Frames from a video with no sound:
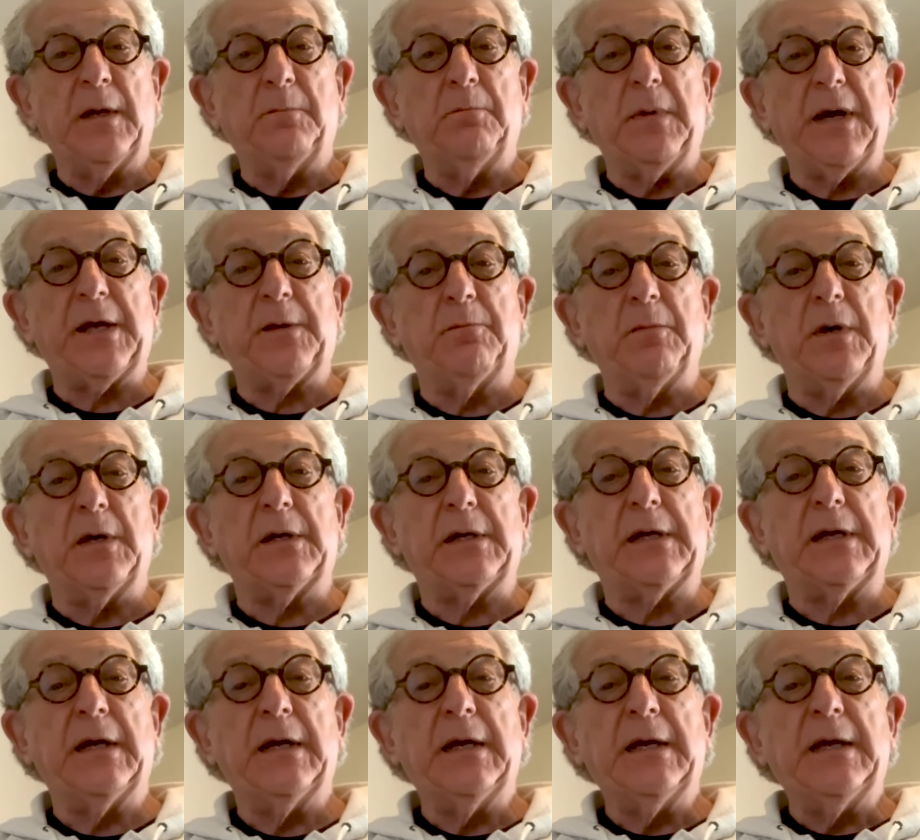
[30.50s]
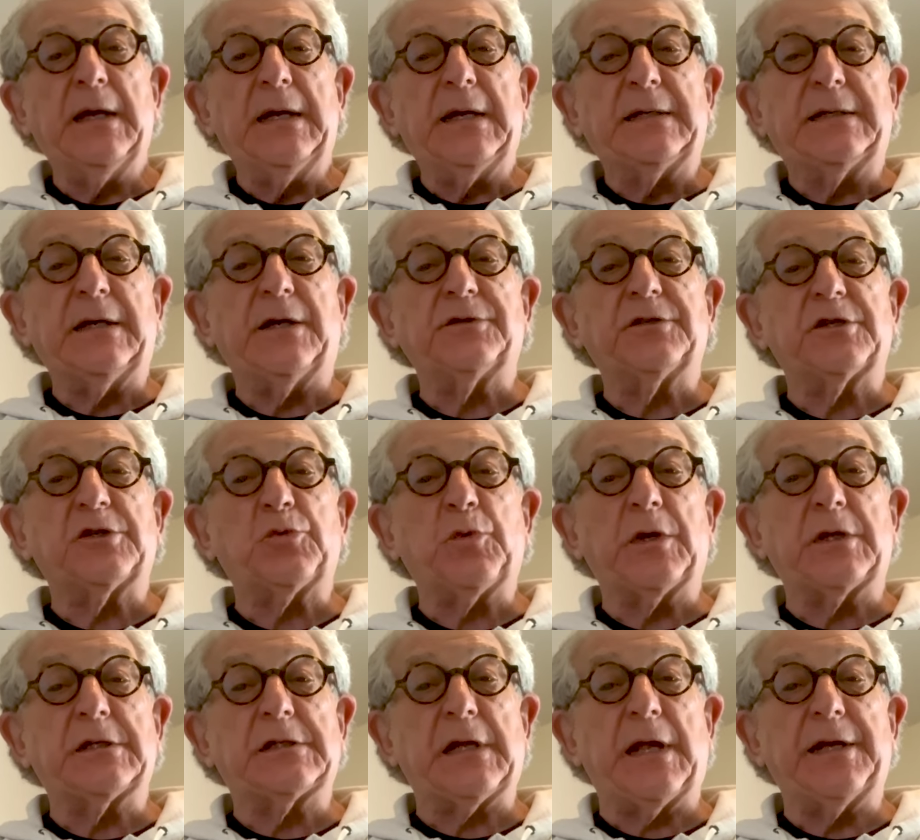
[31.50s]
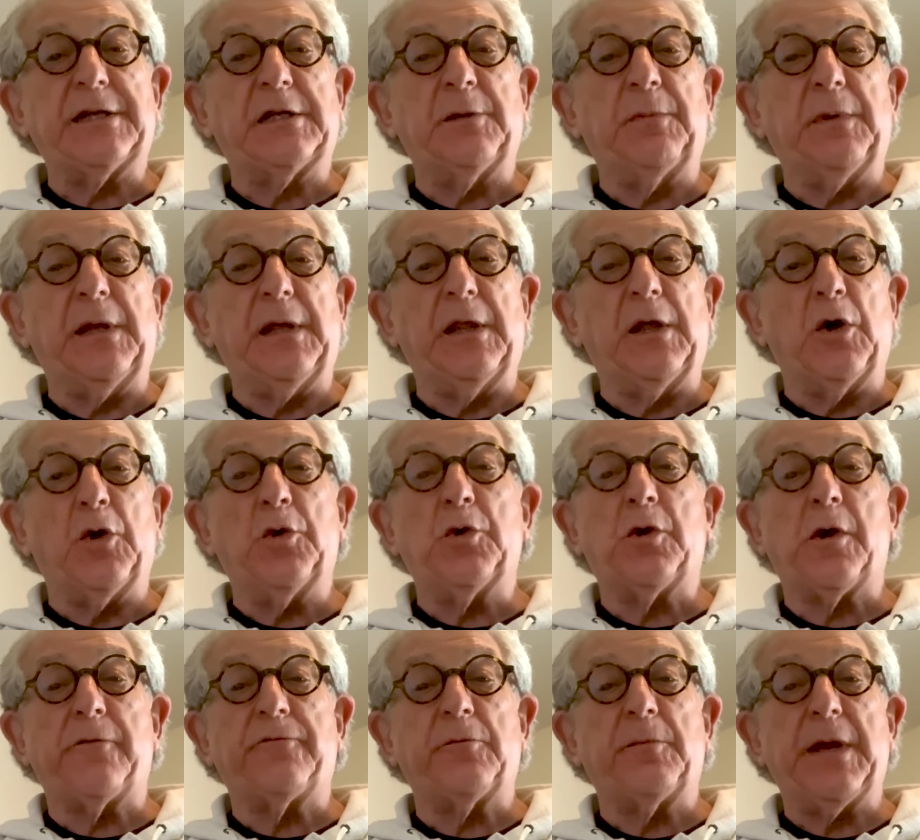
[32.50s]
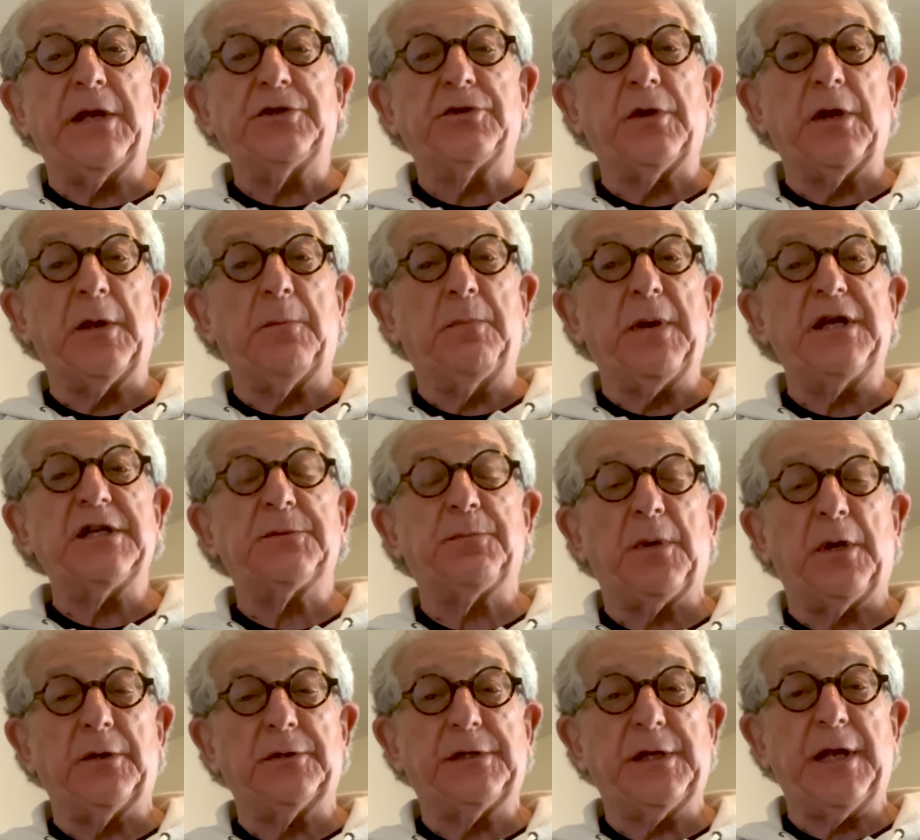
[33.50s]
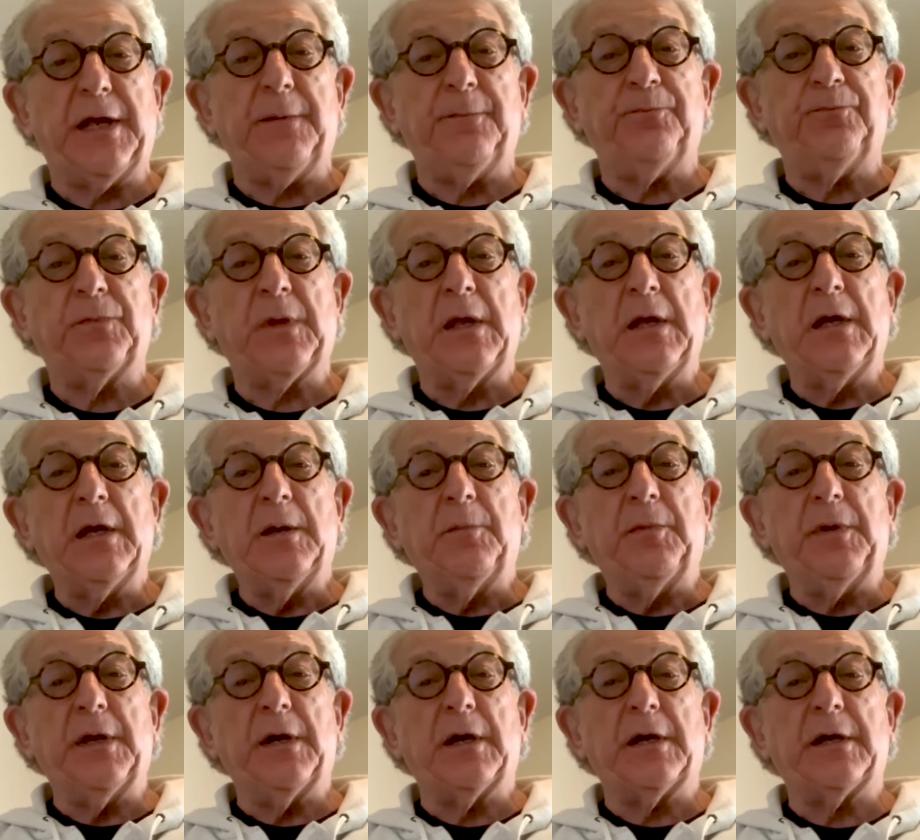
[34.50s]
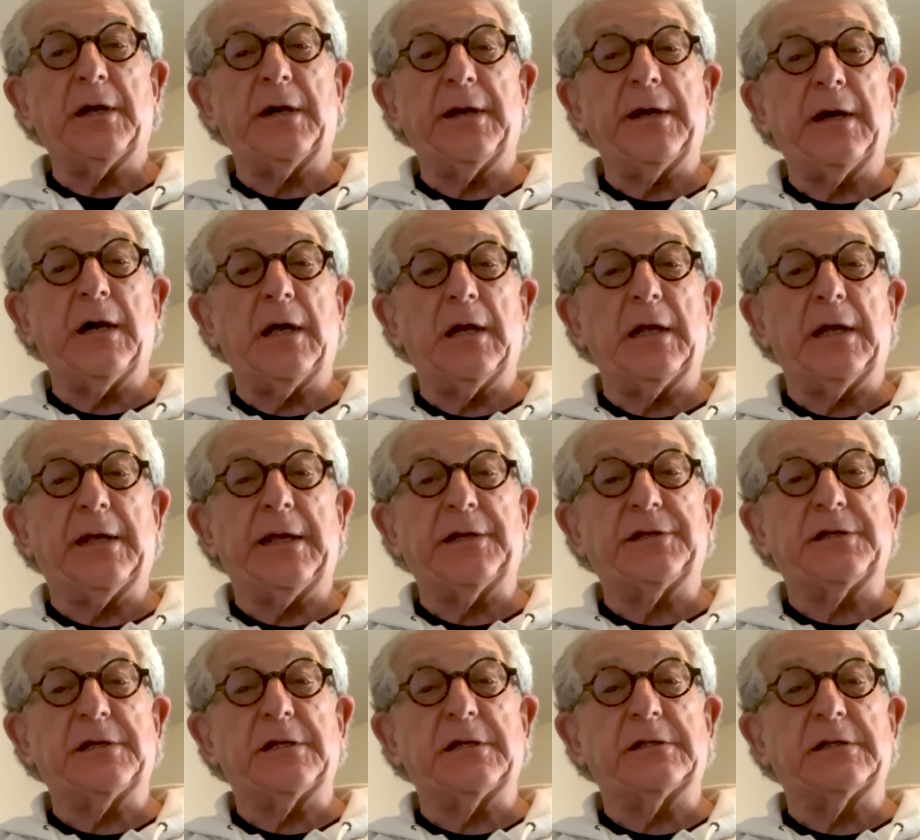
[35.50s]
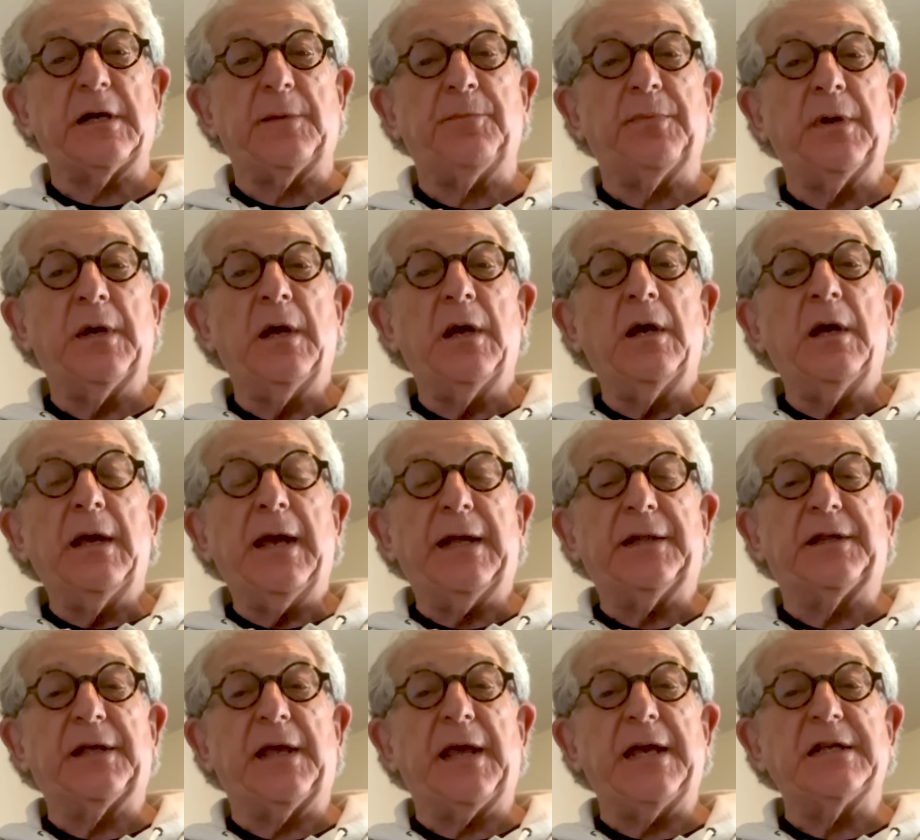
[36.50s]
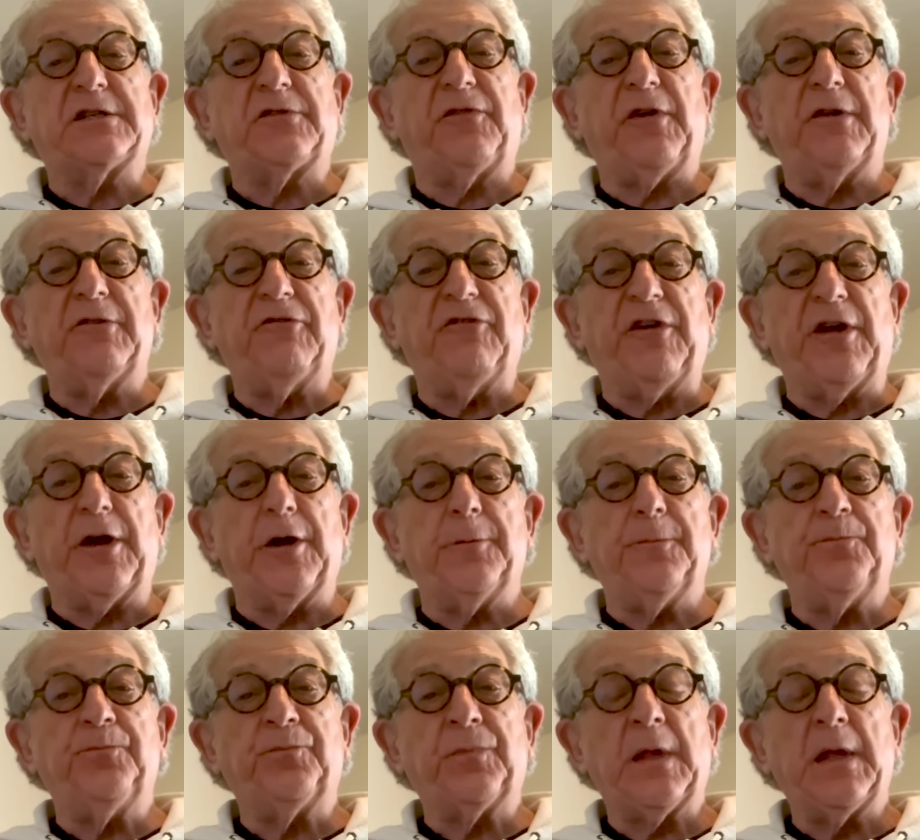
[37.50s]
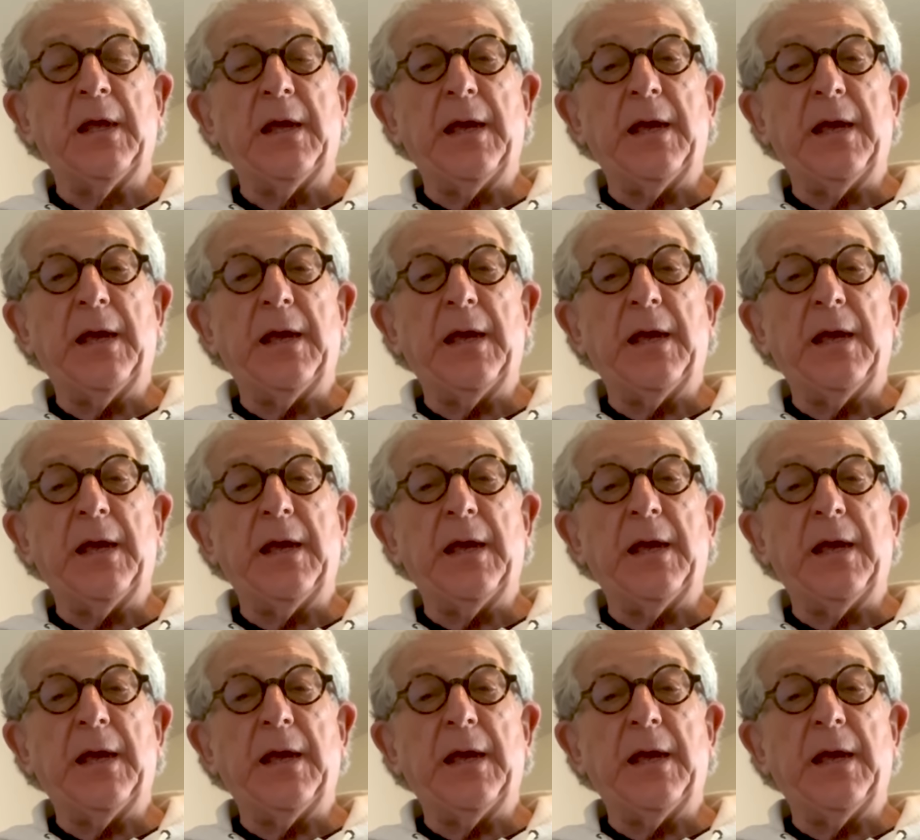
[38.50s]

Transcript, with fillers: Mike Monk tells us what it's like to be the owner of a Major League Baseball team. Bianca Ayala catches us up at the Gates Fun Fair.